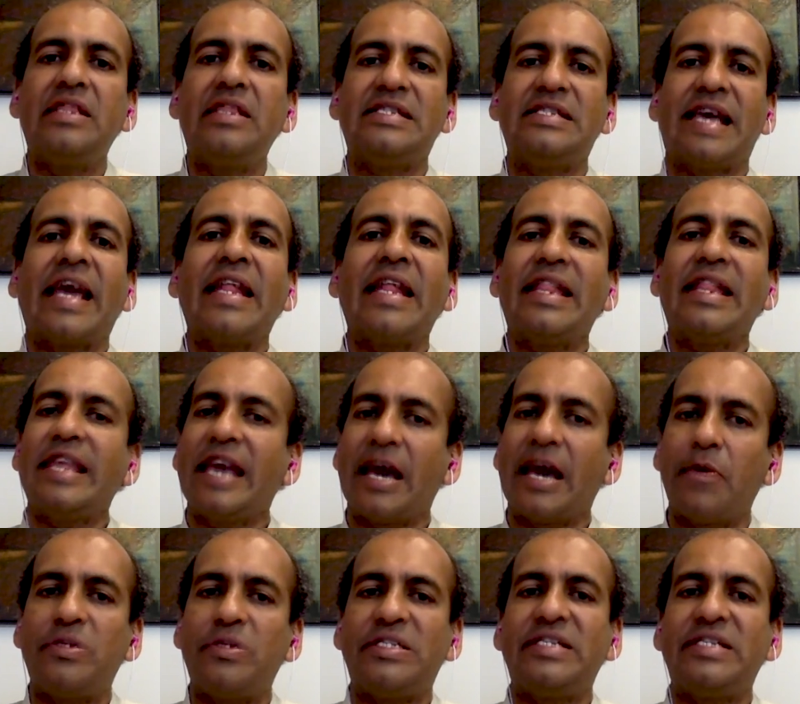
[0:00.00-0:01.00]
The second thing
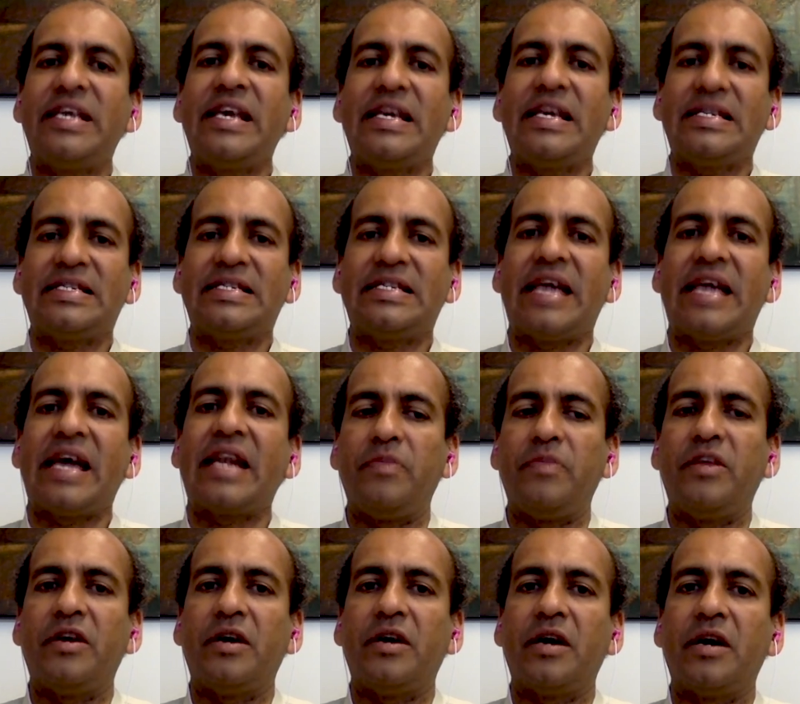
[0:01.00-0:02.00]
I would say is that
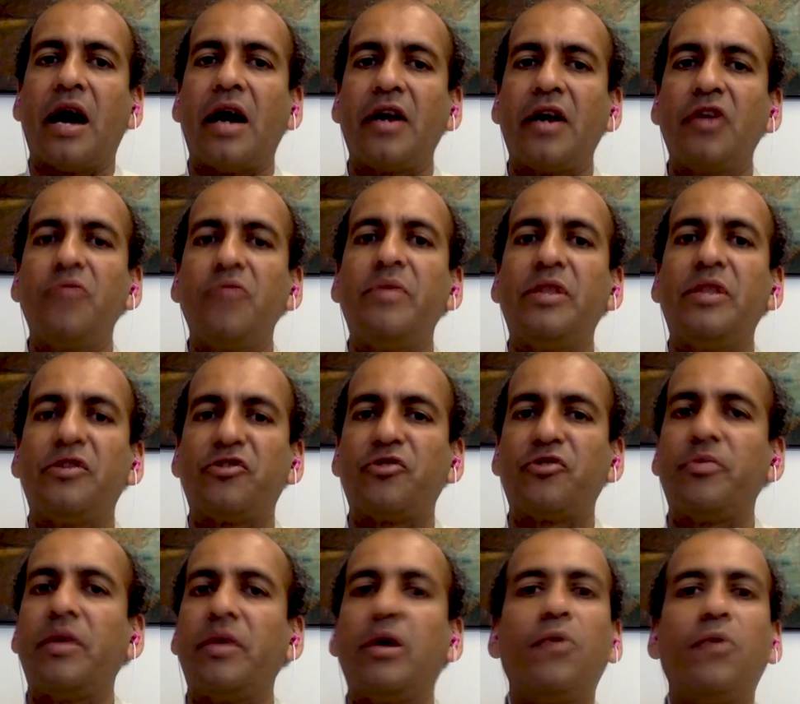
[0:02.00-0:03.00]
the argument used
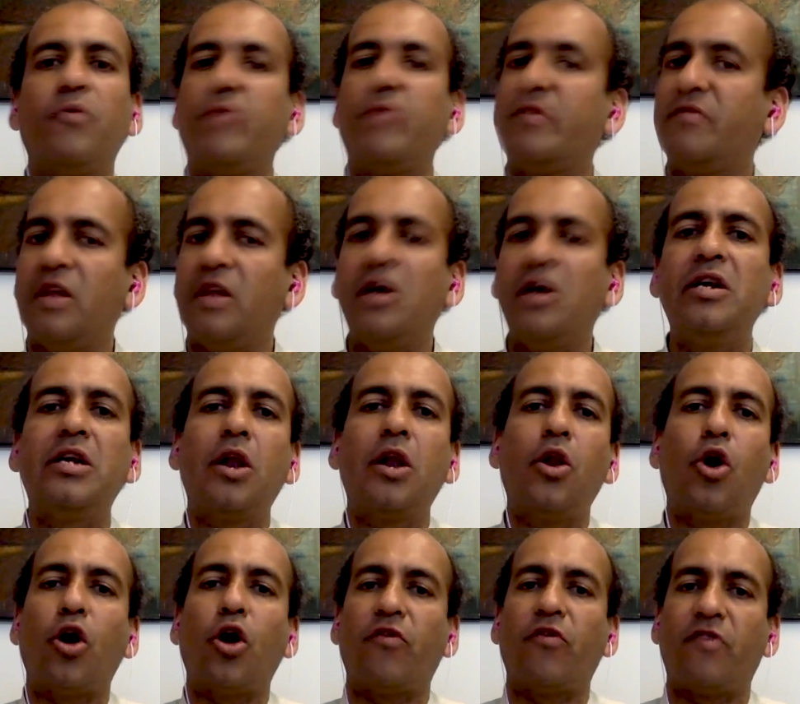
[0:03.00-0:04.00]
to be, oh, we've learned a
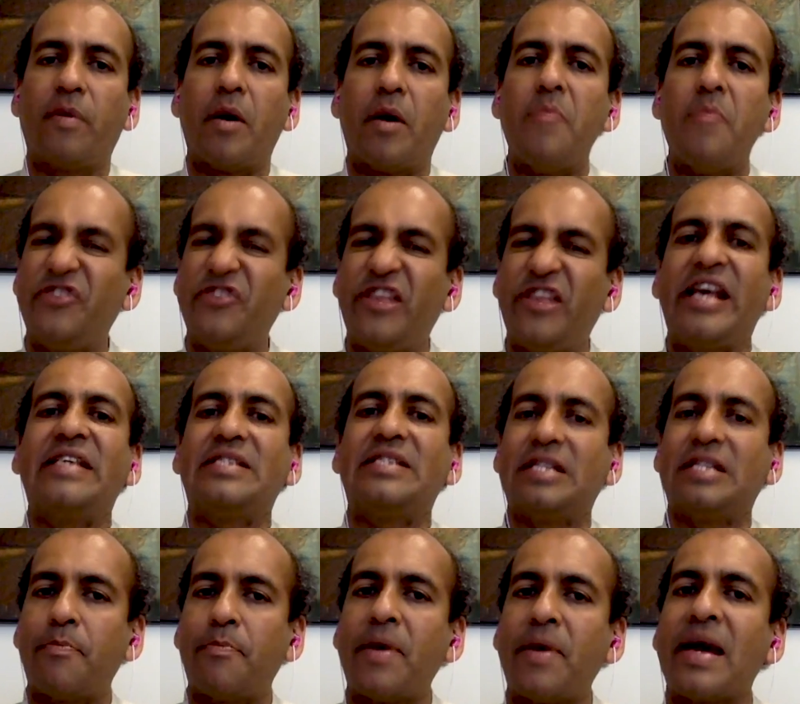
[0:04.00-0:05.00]
lot from our mistakes
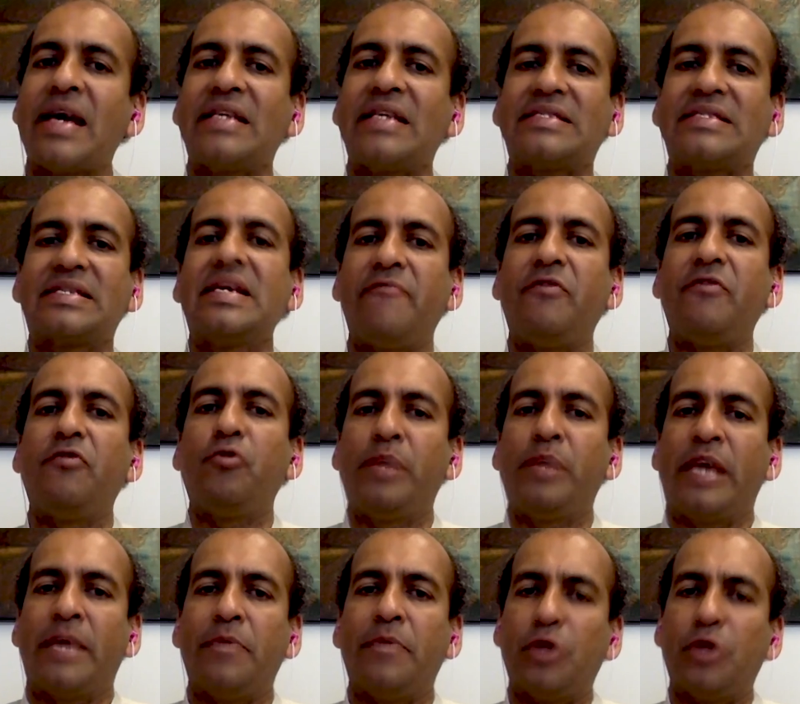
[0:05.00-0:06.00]
in the past. We would
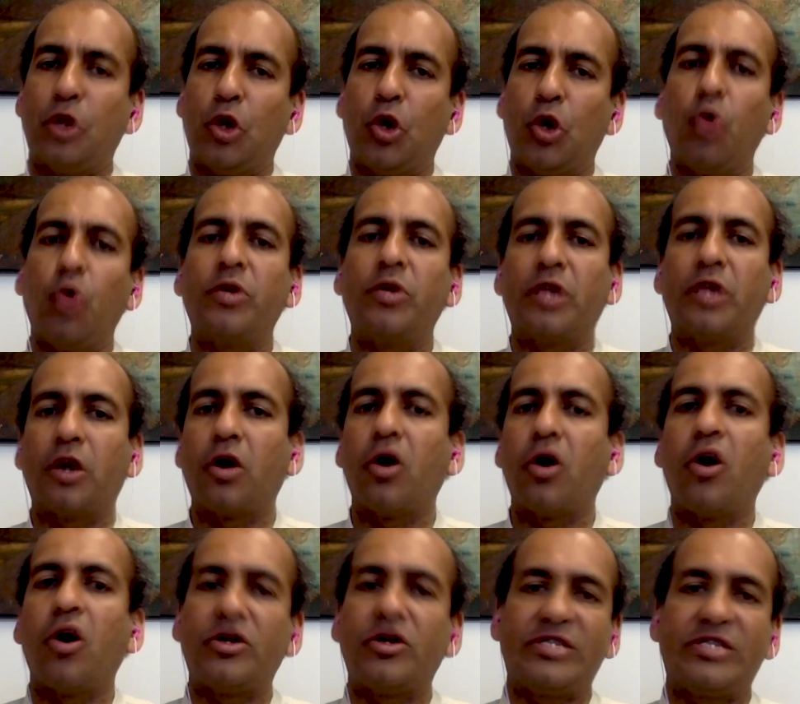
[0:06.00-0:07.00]
be able to lower the
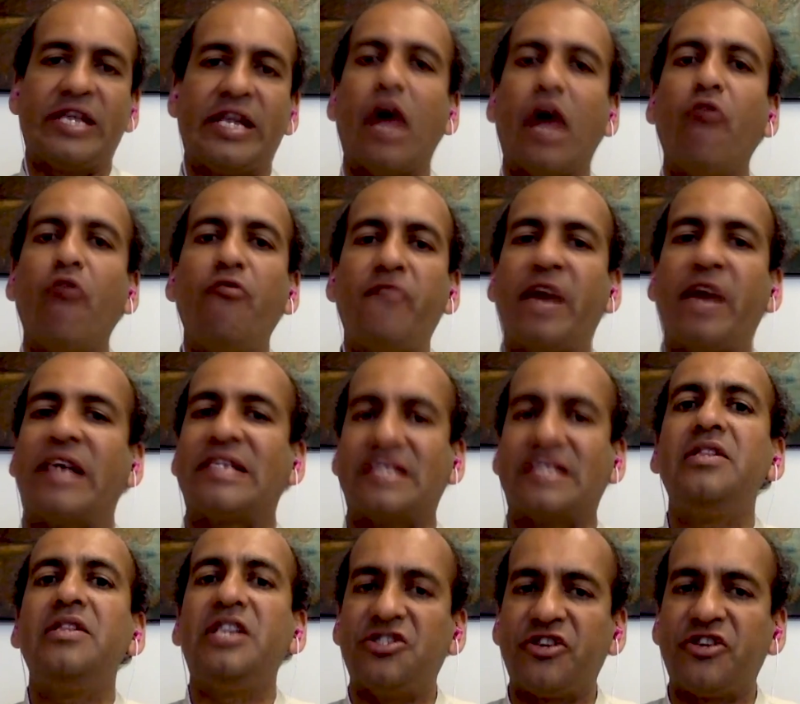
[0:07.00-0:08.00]
cost and how fast
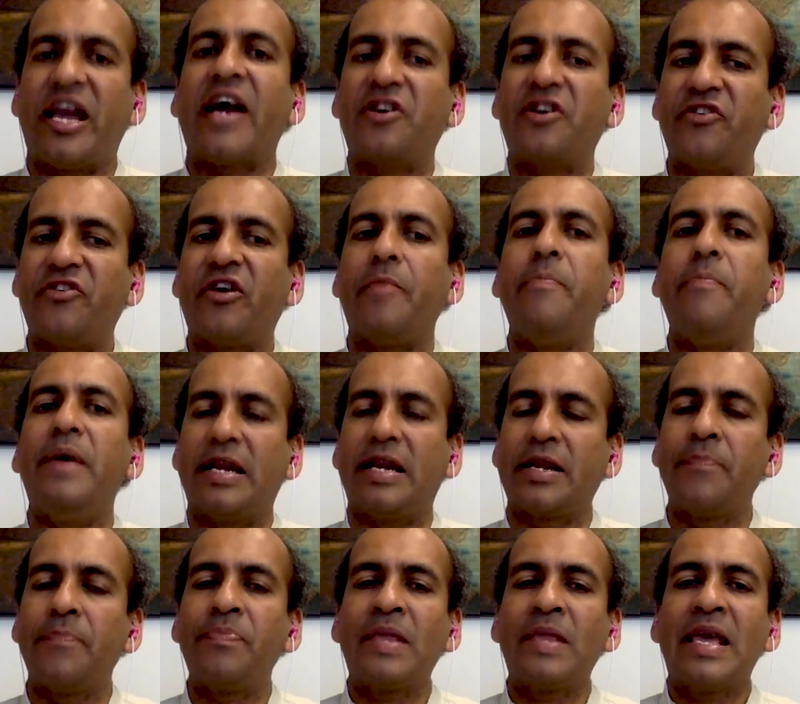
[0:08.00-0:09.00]
these reactors are built.
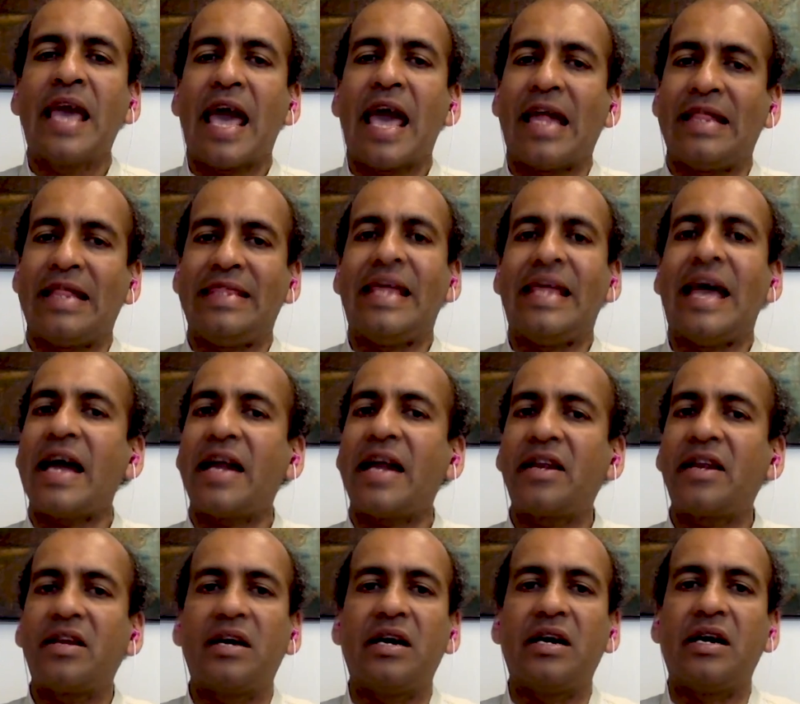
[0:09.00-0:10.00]
And
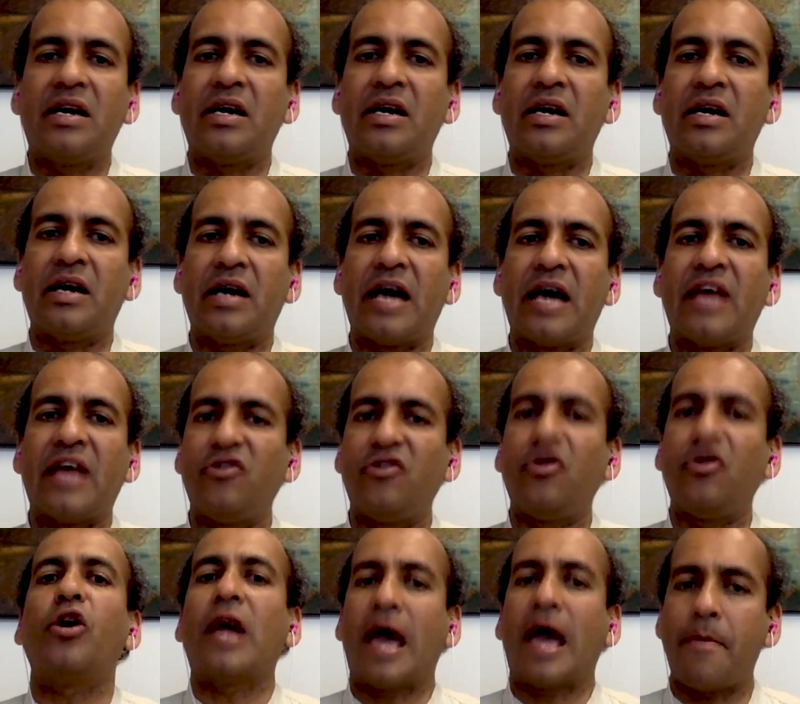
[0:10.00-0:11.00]
that has
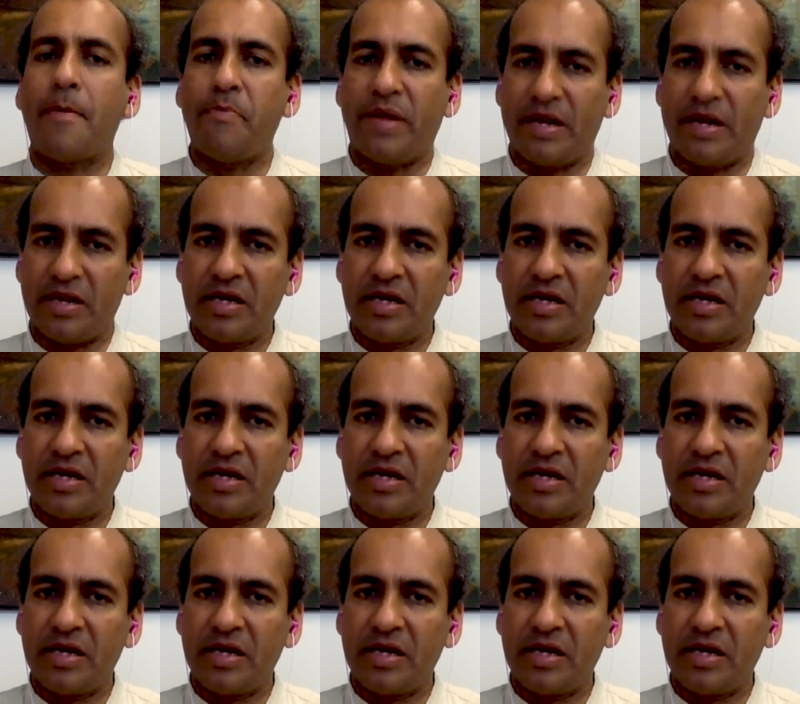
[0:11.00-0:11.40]
not happened.